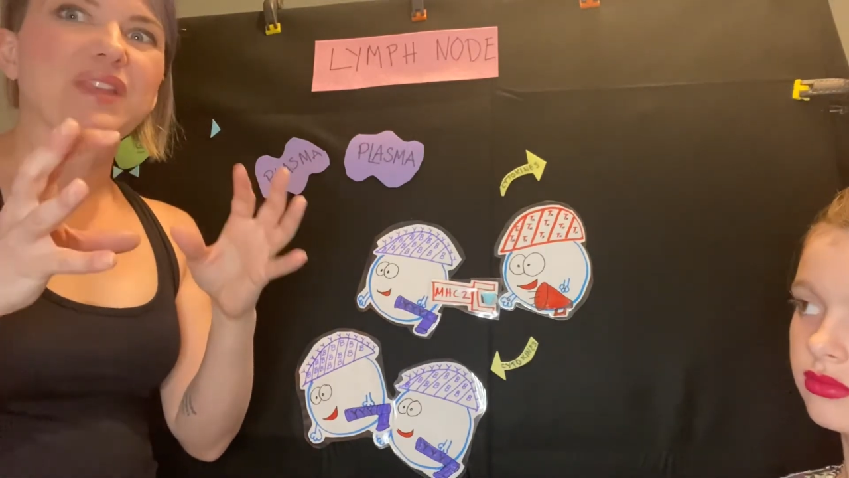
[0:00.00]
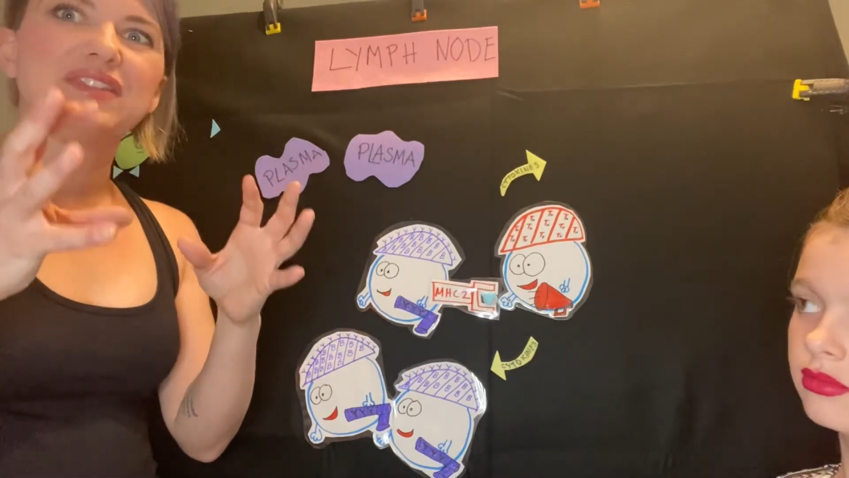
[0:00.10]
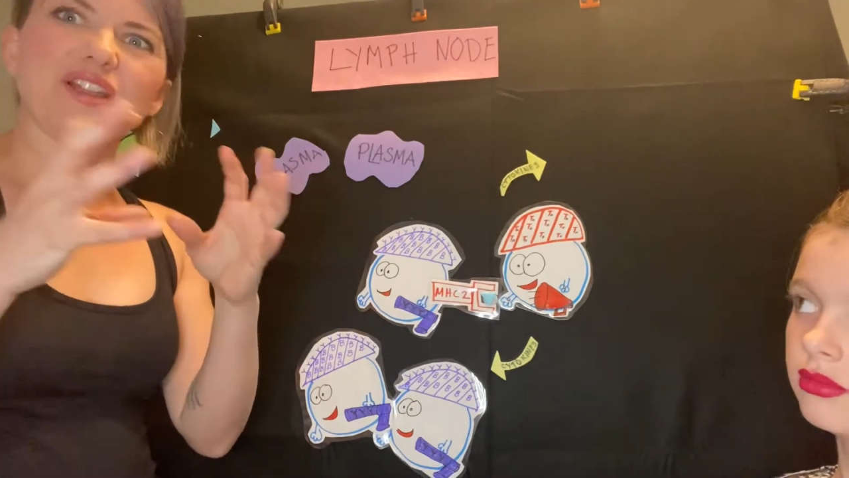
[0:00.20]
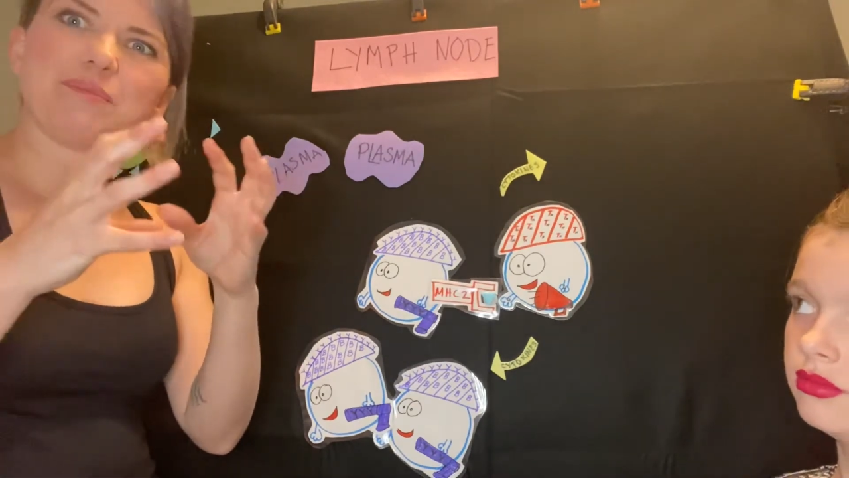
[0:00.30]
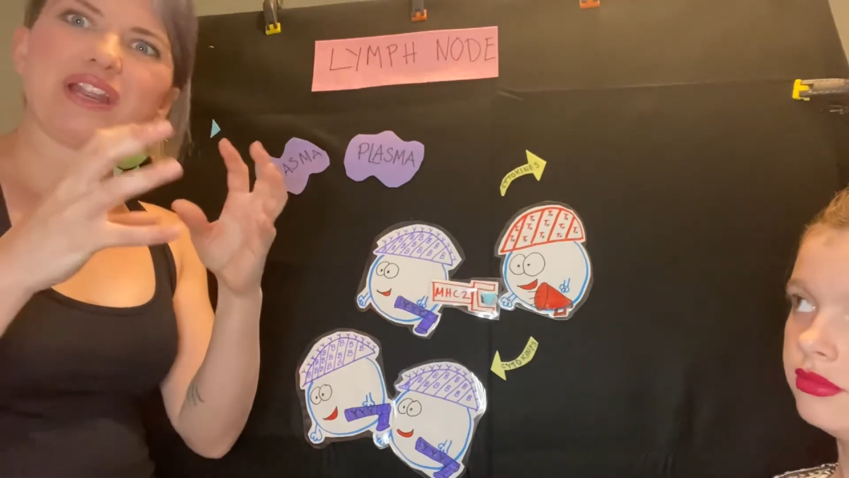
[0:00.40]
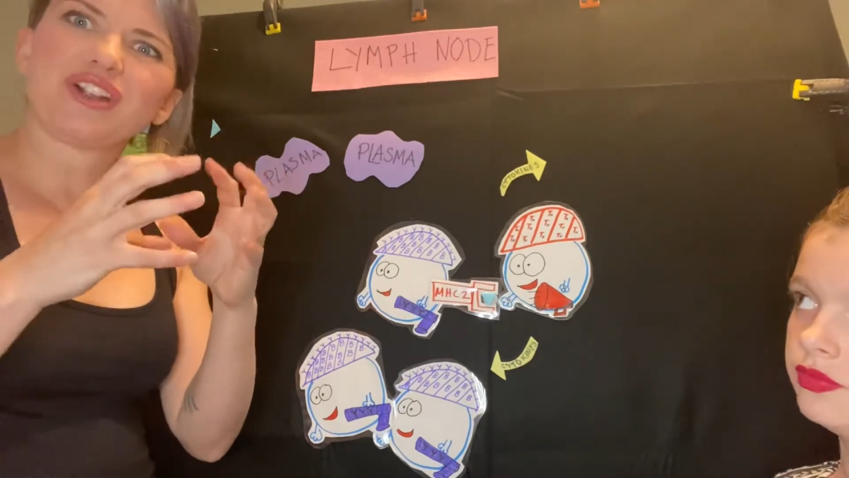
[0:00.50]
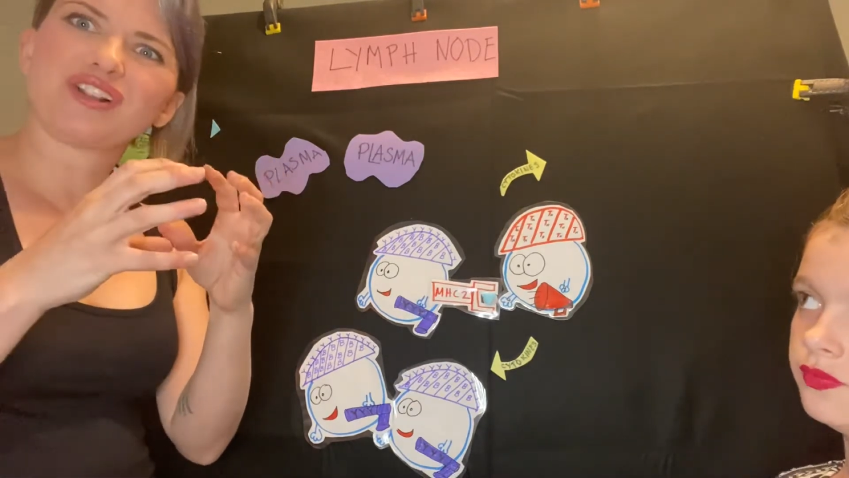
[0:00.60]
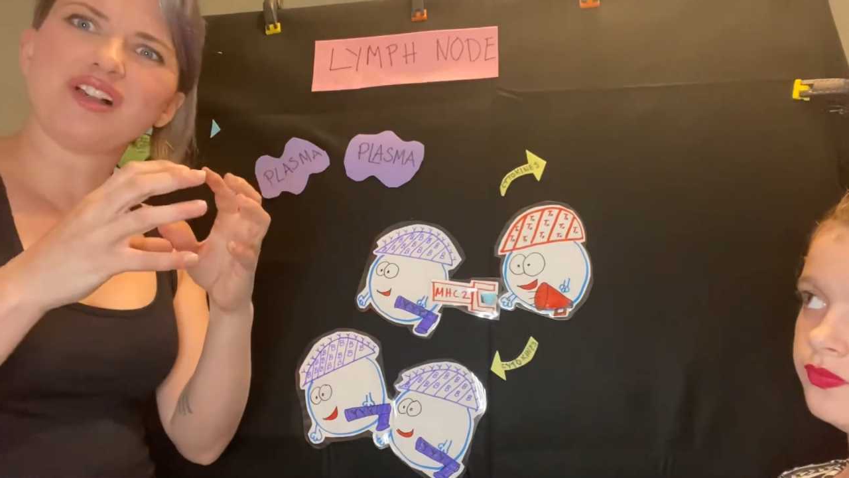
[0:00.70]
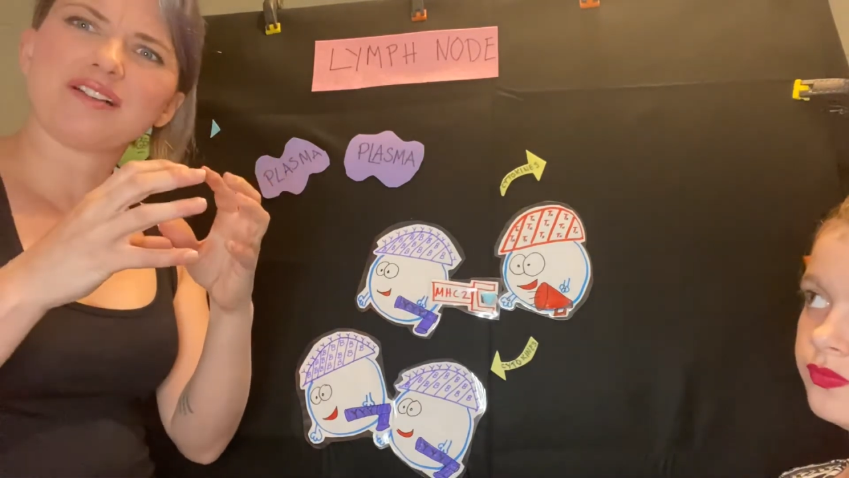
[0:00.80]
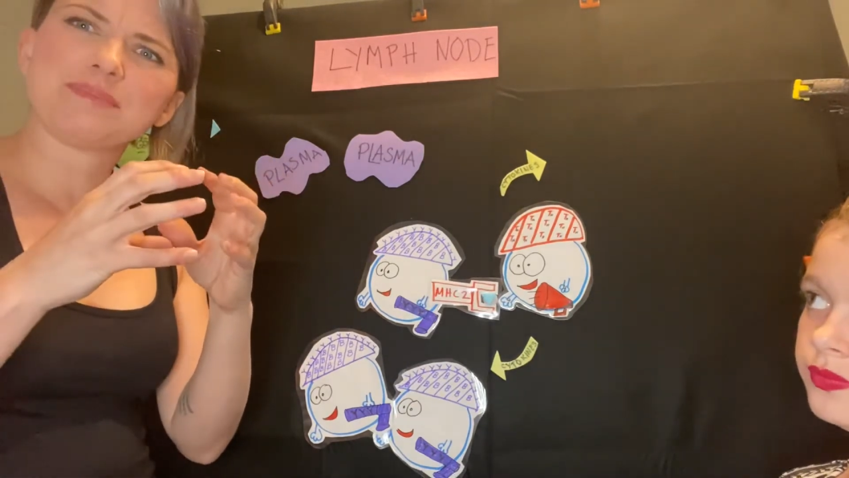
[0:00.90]
they're bigger
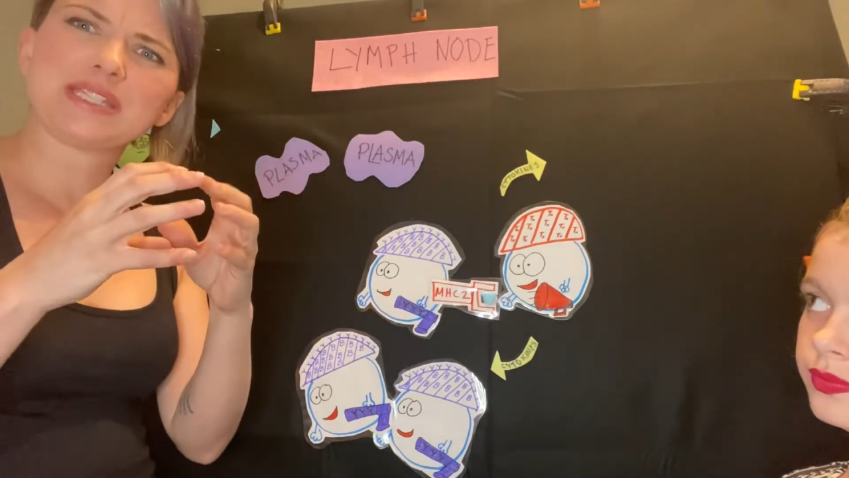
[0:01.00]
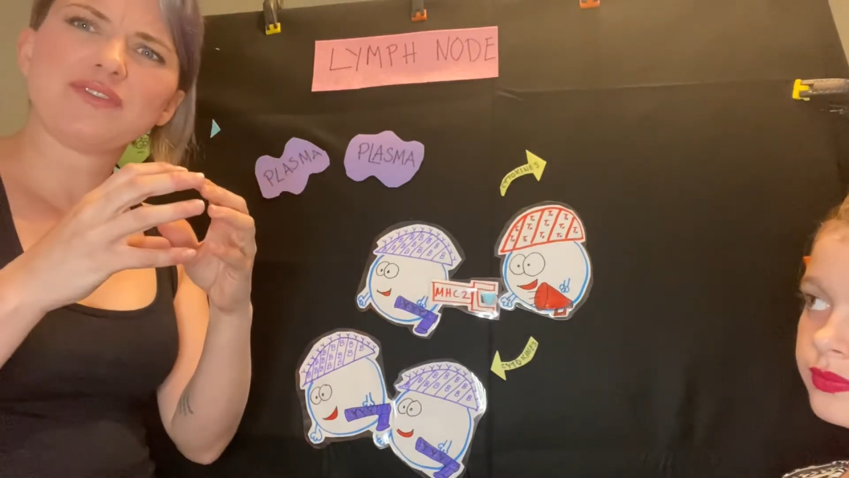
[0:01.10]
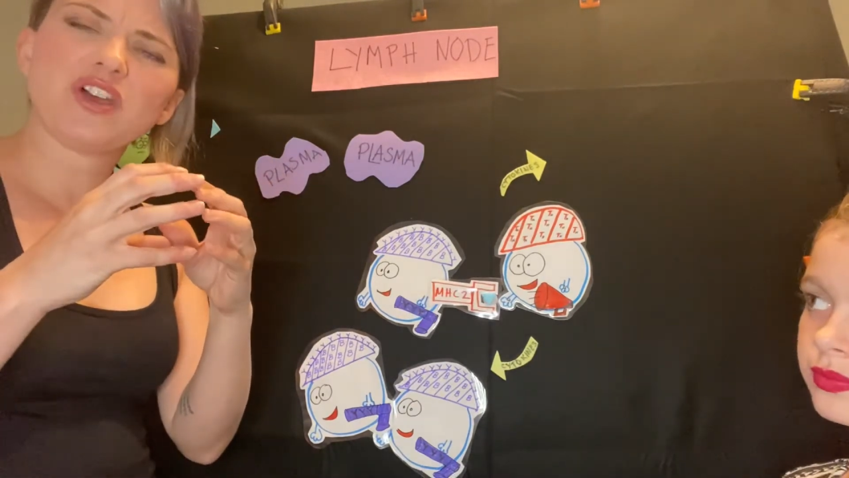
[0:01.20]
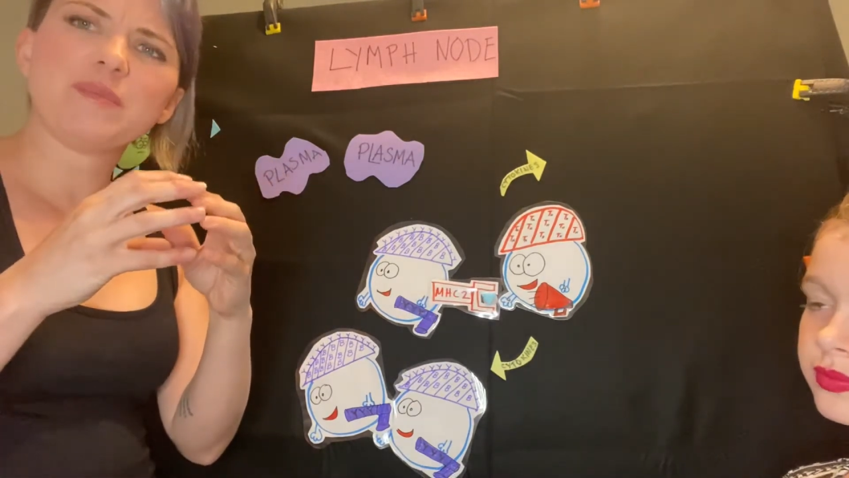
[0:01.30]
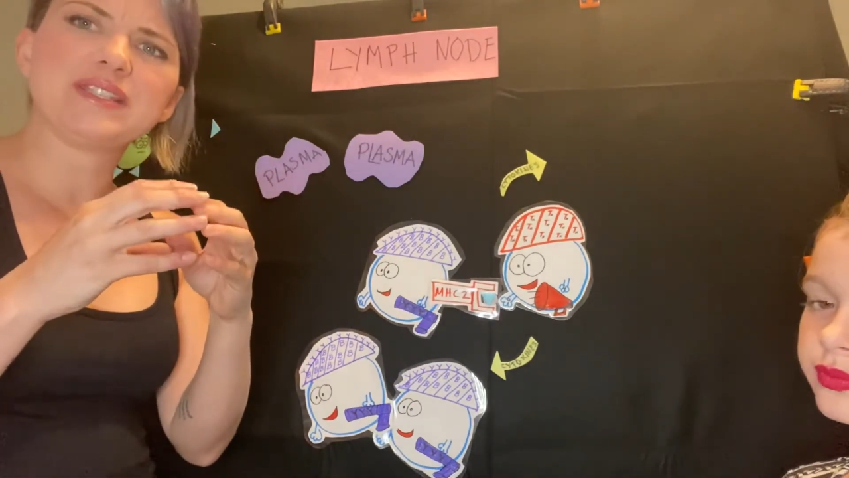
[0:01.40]
clumps of them.